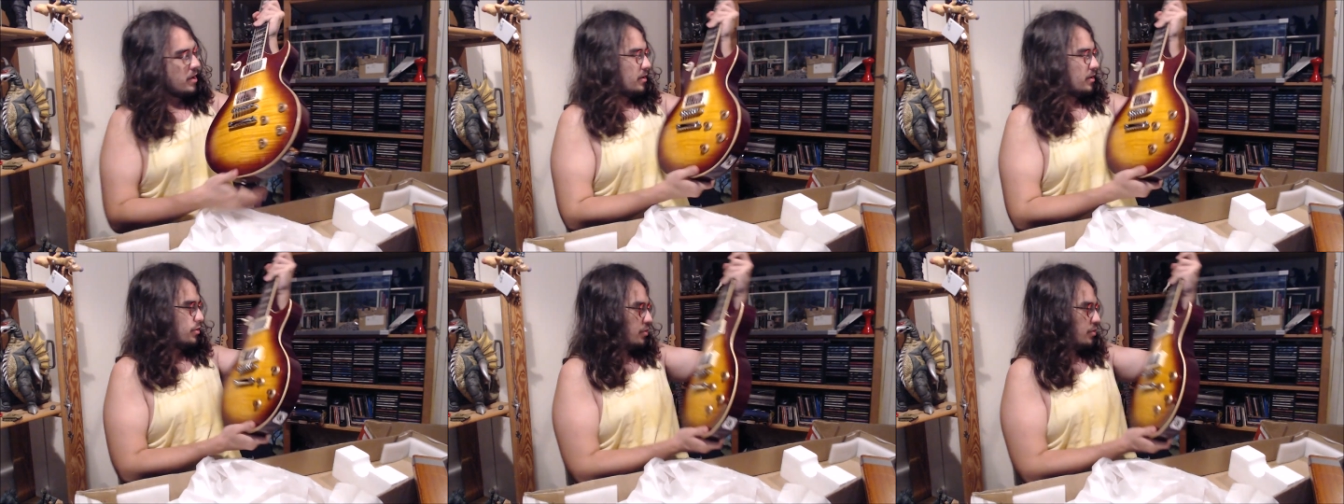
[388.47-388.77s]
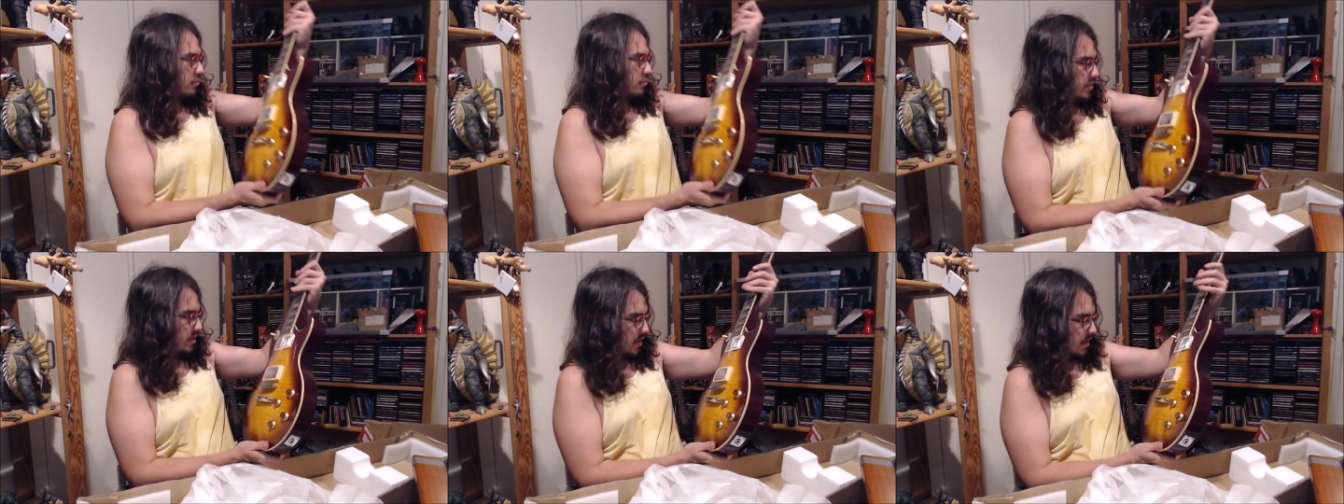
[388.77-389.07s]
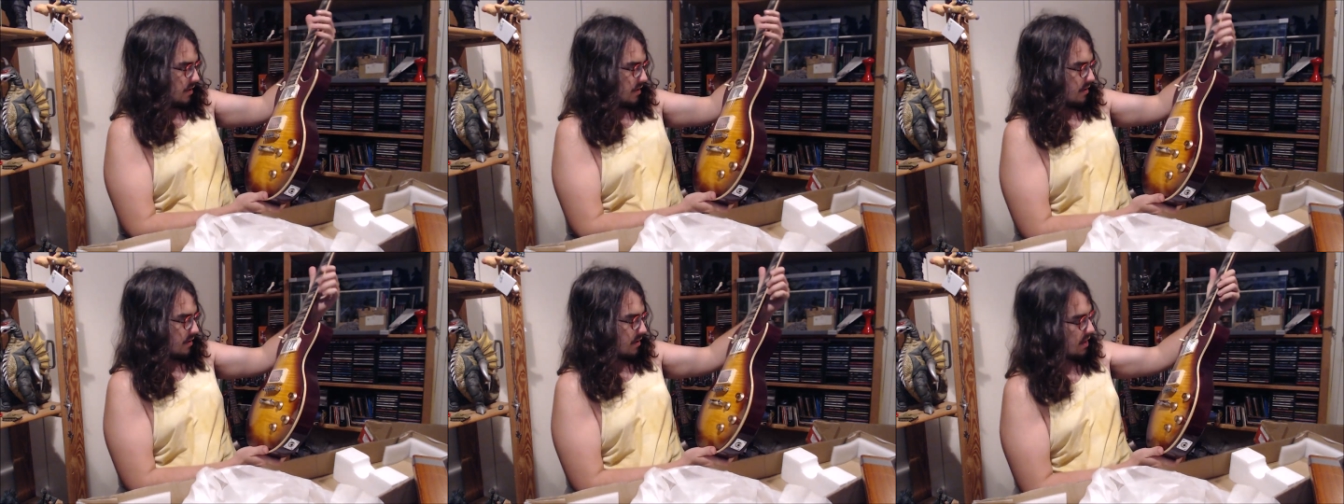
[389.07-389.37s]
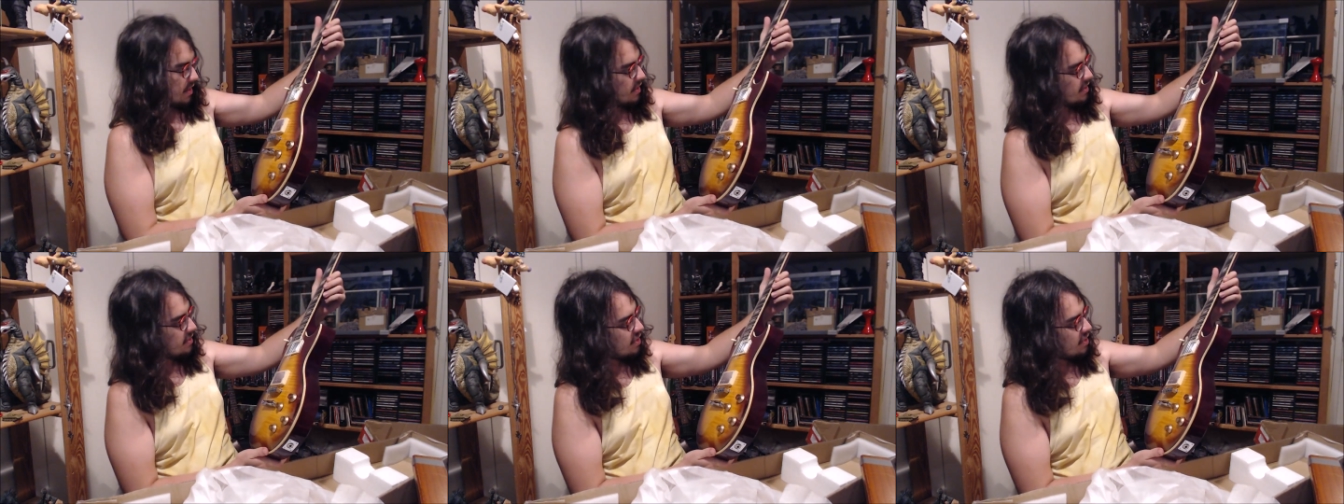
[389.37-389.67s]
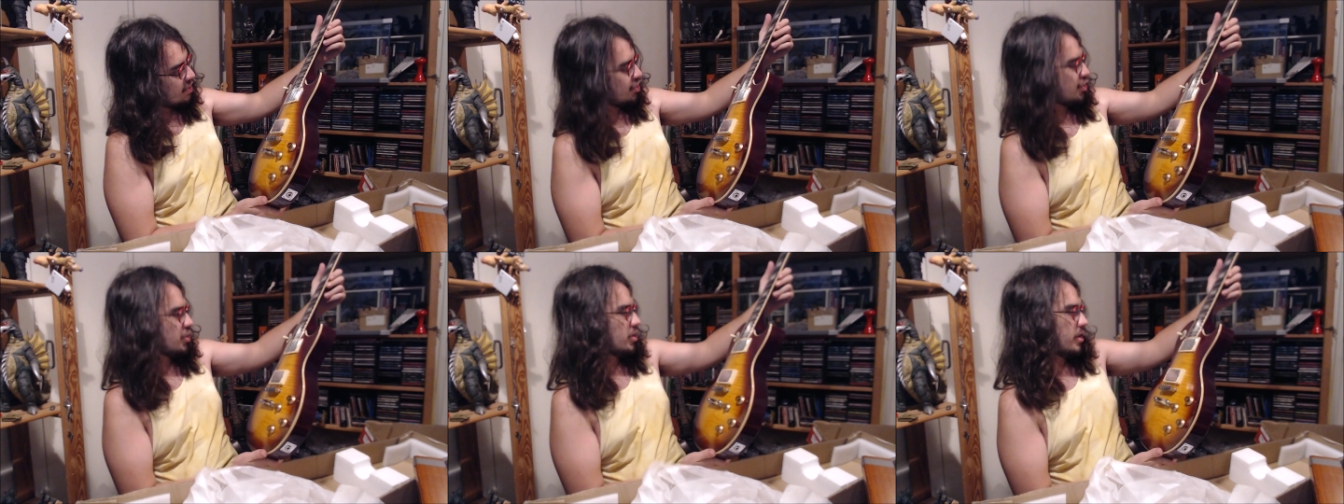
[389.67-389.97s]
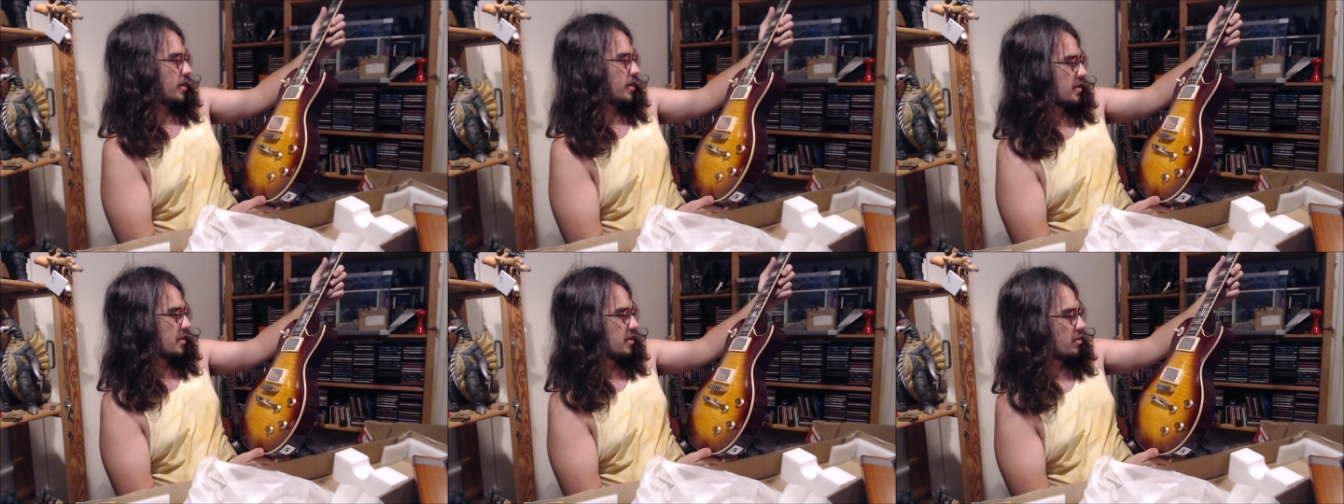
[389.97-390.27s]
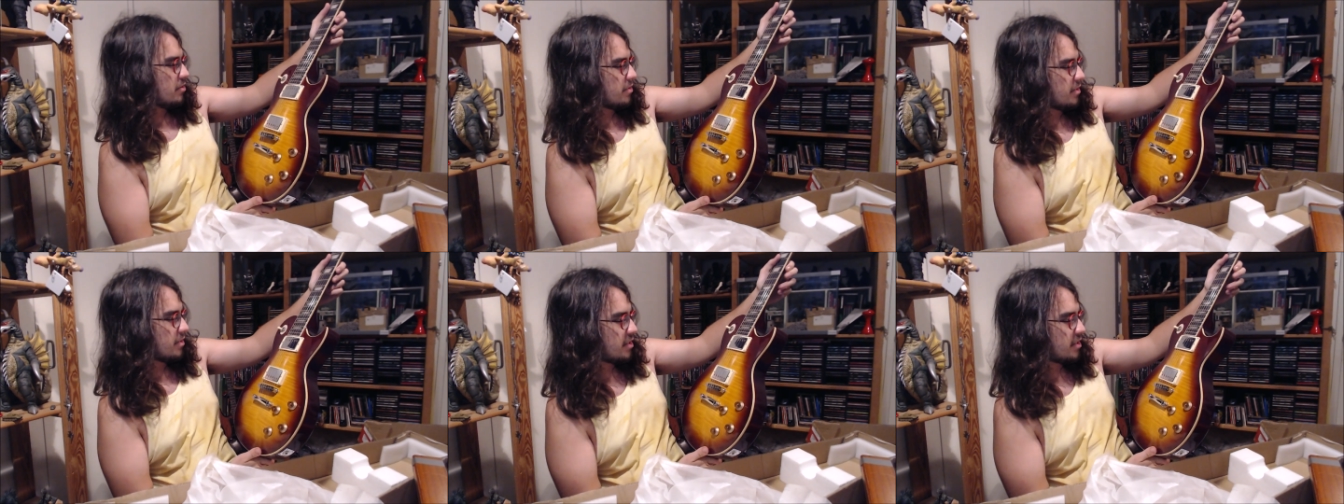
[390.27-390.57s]
Not really initially
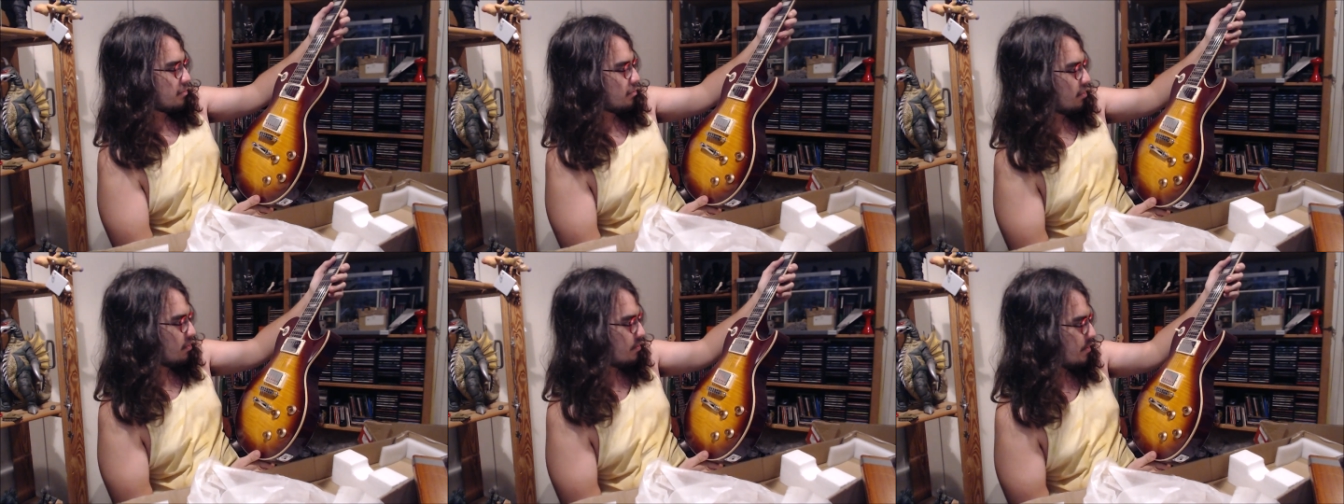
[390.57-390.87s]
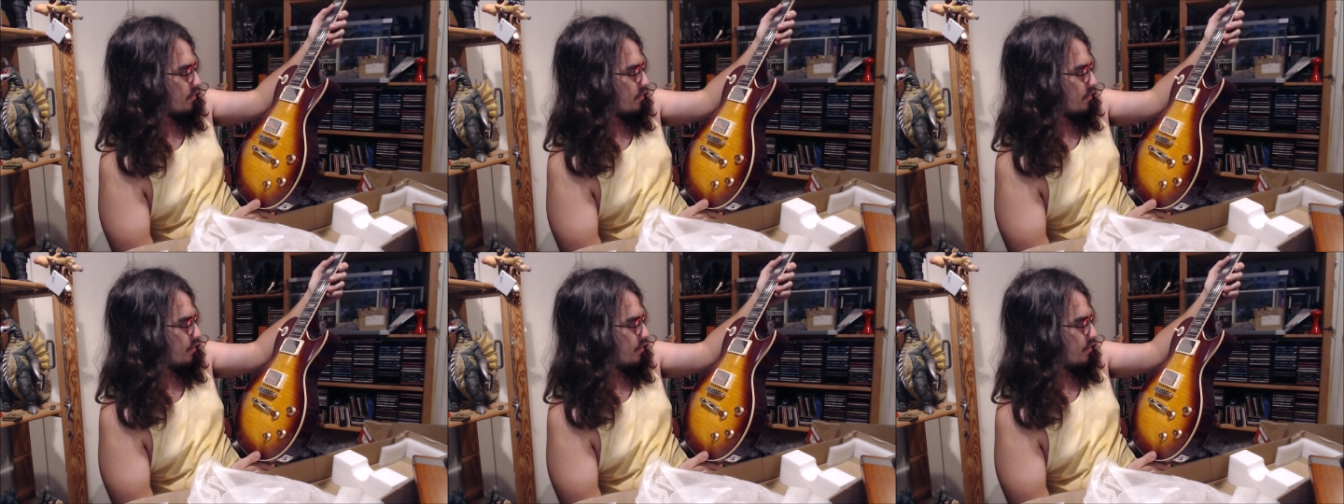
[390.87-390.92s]
noticeable,